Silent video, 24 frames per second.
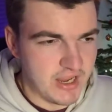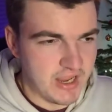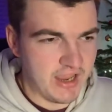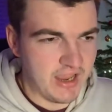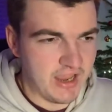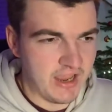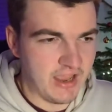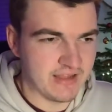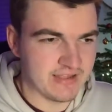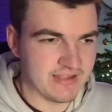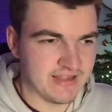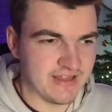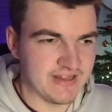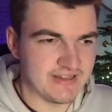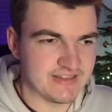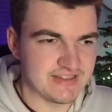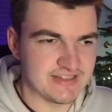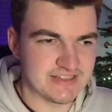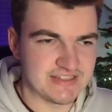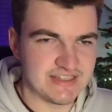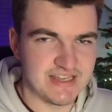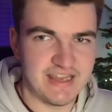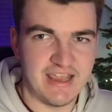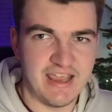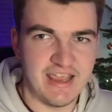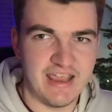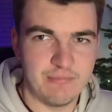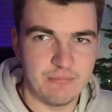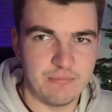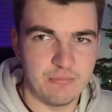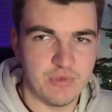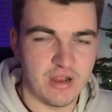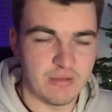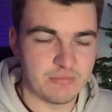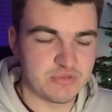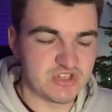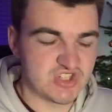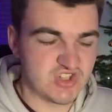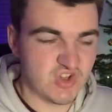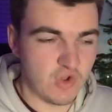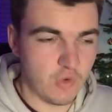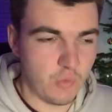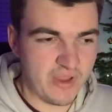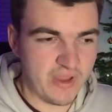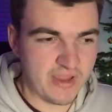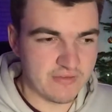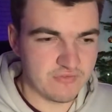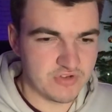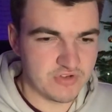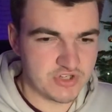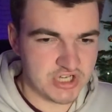I'd like to see him. I'm still waiting for